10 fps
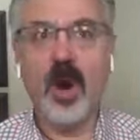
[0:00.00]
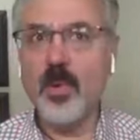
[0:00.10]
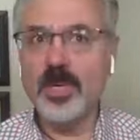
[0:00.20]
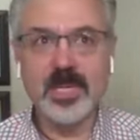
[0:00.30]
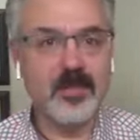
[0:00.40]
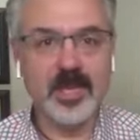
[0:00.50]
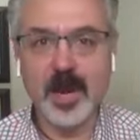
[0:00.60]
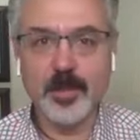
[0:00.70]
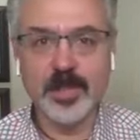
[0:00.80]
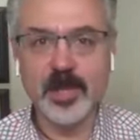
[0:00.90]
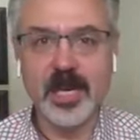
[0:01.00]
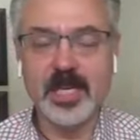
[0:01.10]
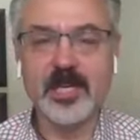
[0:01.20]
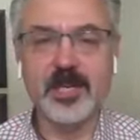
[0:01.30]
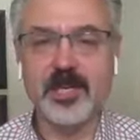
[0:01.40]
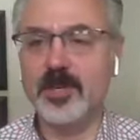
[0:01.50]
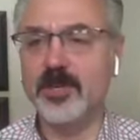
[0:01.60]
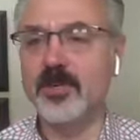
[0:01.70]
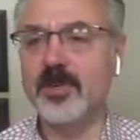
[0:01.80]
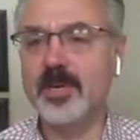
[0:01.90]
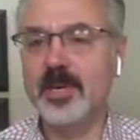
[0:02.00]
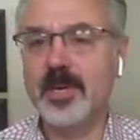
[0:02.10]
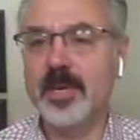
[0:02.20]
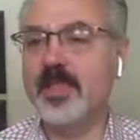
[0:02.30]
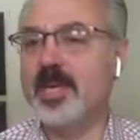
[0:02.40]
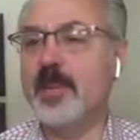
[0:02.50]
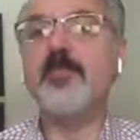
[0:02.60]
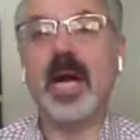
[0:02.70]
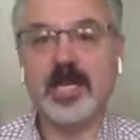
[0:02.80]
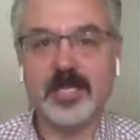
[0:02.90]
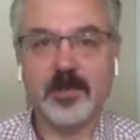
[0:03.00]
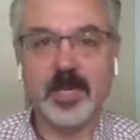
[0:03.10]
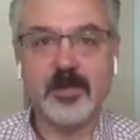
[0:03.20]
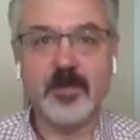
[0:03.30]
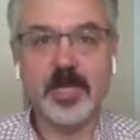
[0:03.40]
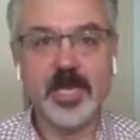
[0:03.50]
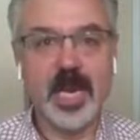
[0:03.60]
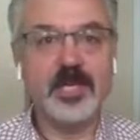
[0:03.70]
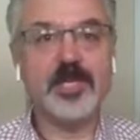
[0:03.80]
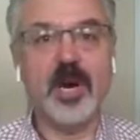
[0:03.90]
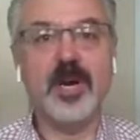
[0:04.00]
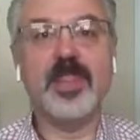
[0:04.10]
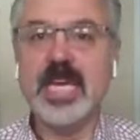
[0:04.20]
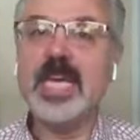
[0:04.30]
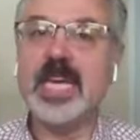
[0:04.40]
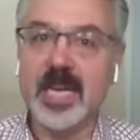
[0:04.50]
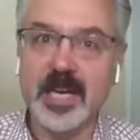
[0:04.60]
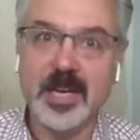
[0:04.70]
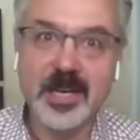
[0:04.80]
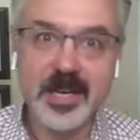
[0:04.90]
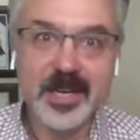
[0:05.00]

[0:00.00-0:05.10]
We always have the opportunity to do the impossible and we change our thinking